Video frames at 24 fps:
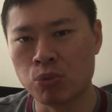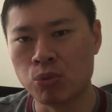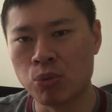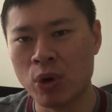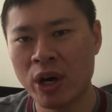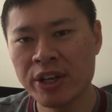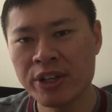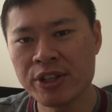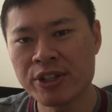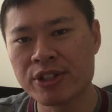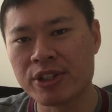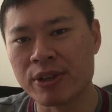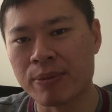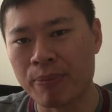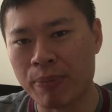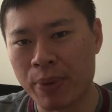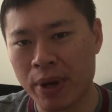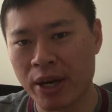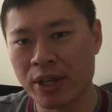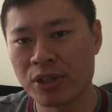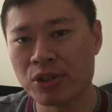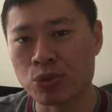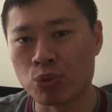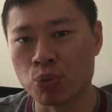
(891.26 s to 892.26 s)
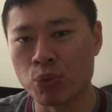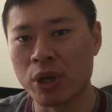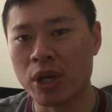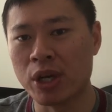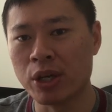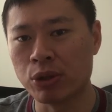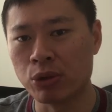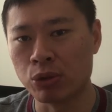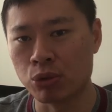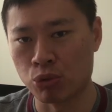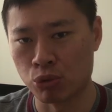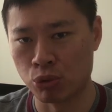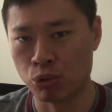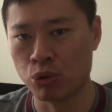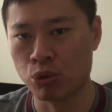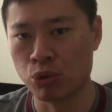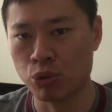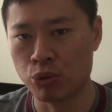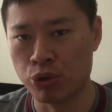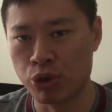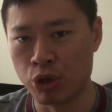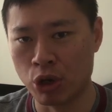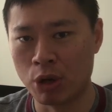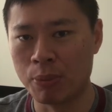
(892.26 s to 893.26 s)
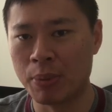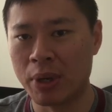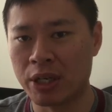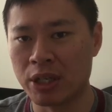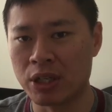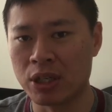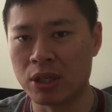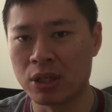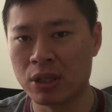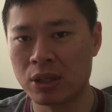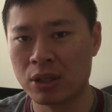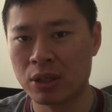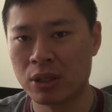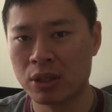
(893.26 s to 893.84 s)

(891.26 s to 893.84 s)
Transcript: What is the best way to grow your money?